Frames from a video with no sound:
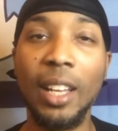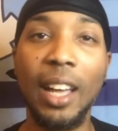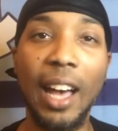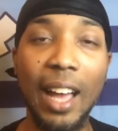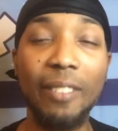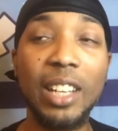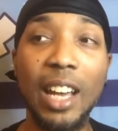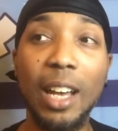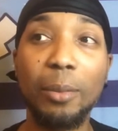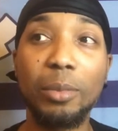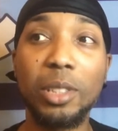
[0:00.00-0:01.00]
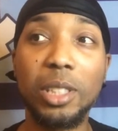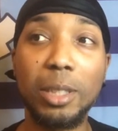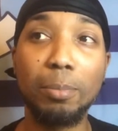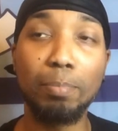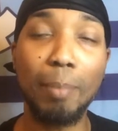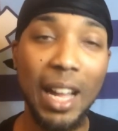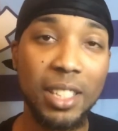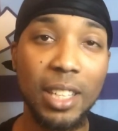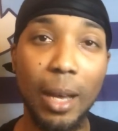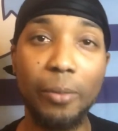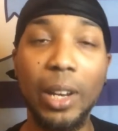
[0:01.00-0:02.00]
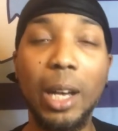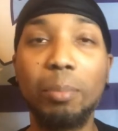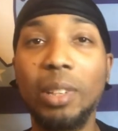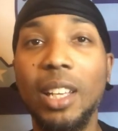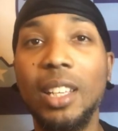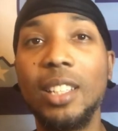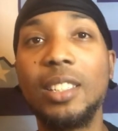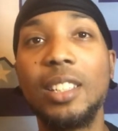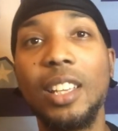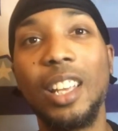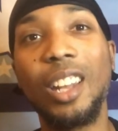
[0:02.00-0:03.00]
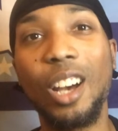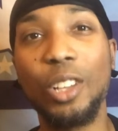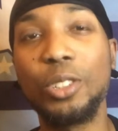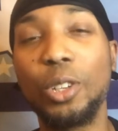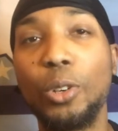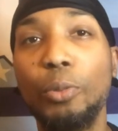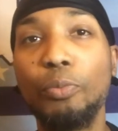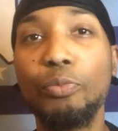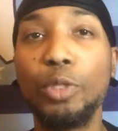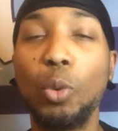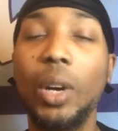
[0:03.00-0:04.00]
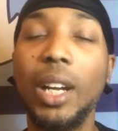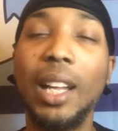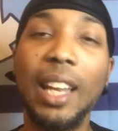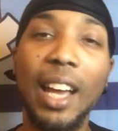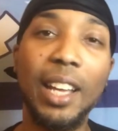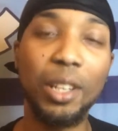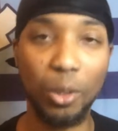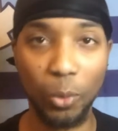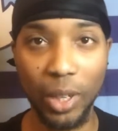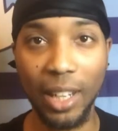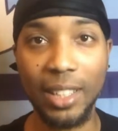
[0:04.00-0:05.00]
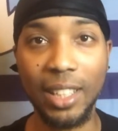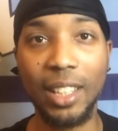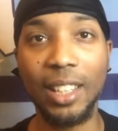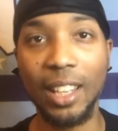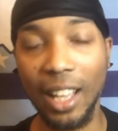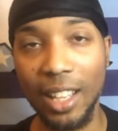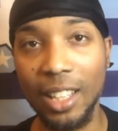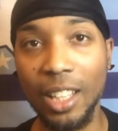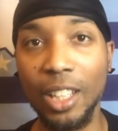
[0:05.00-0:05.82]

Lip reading: I've got my top 5 plays and also the what I like and what I didn't like.